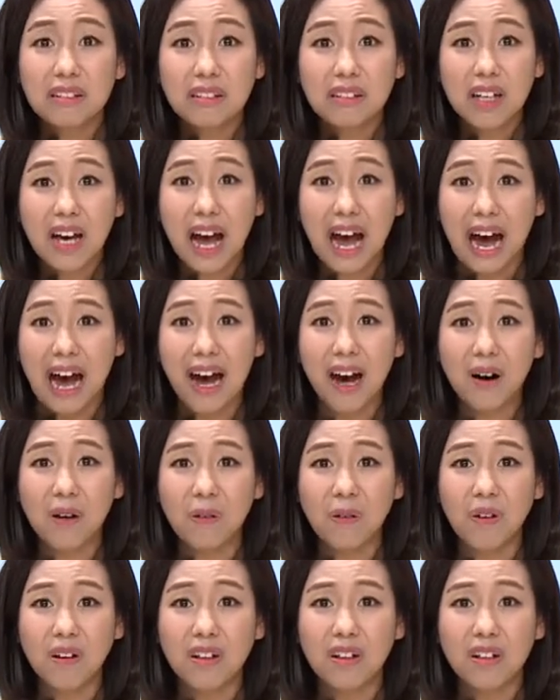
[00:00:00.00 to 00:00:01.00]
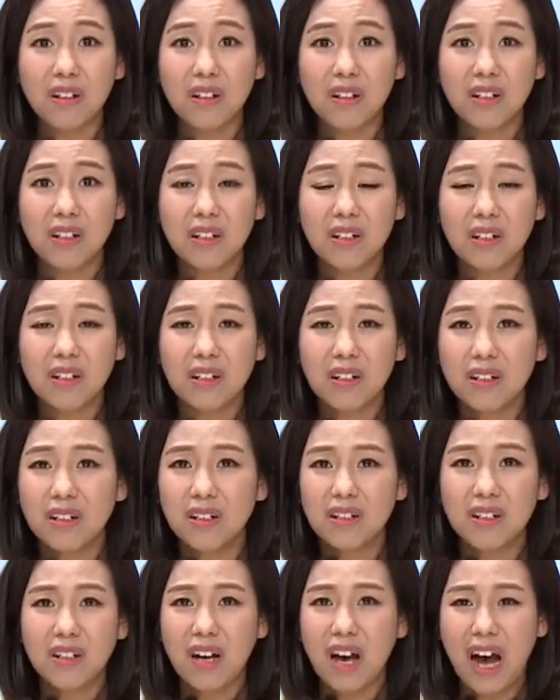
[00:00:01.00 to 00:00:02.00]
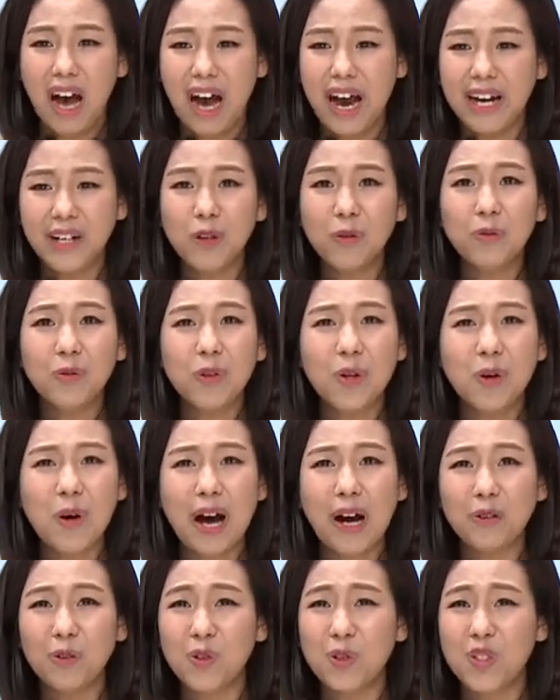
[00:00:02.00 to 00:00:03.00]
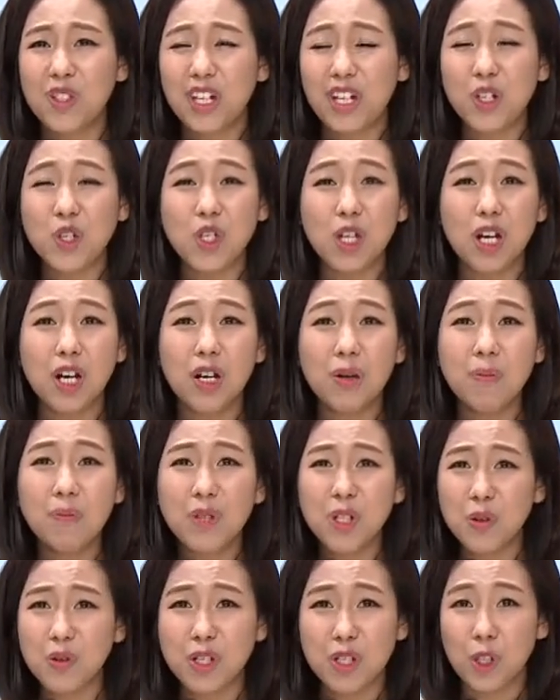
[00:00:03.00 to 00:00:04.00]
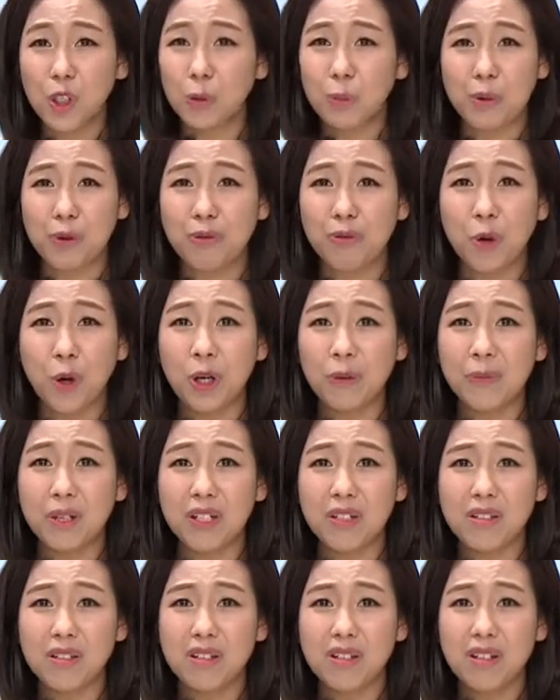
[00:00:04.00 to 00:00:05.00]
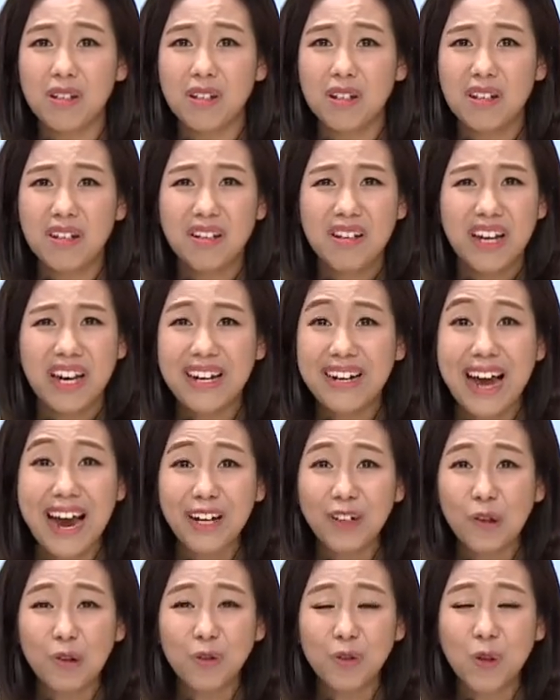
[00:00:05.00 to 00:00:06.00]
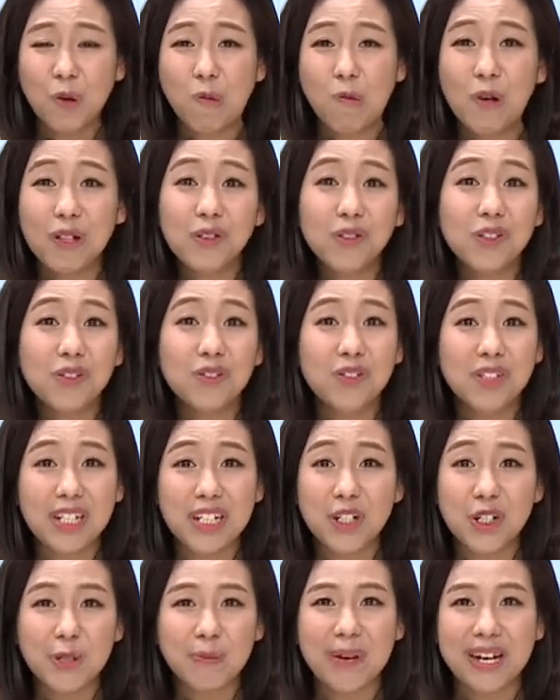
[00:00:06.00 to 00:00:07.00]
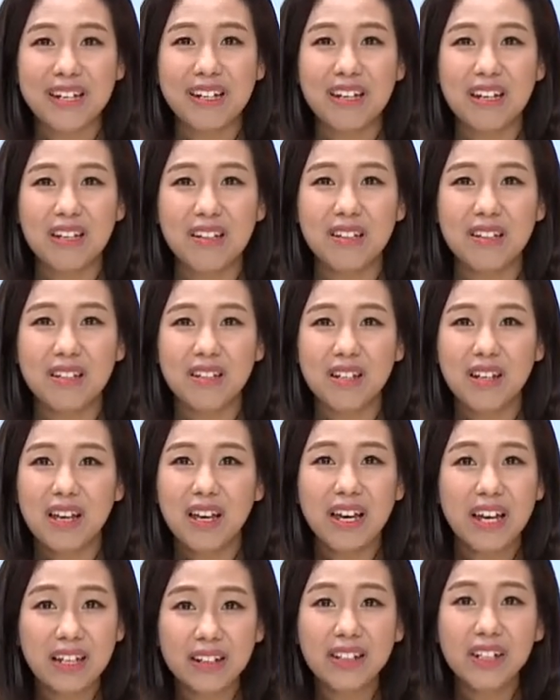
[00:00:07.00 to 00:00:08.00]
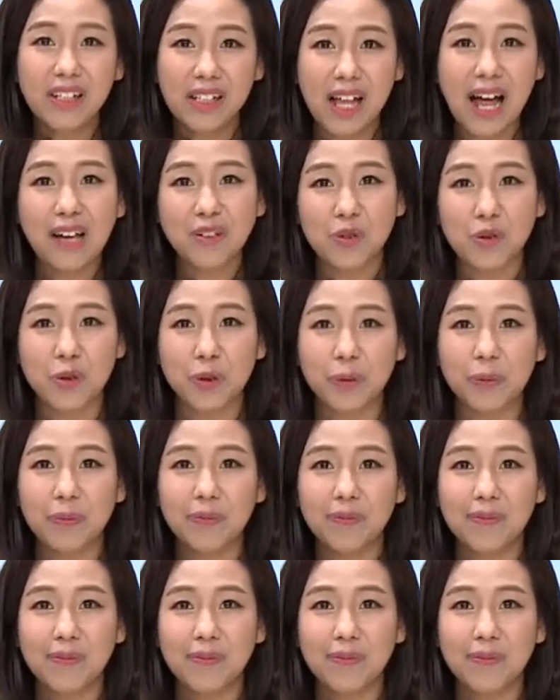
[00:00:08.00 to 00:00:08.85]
How? I don't know how to stage a musical performance, and I don't know what to teach my kids in the classroom.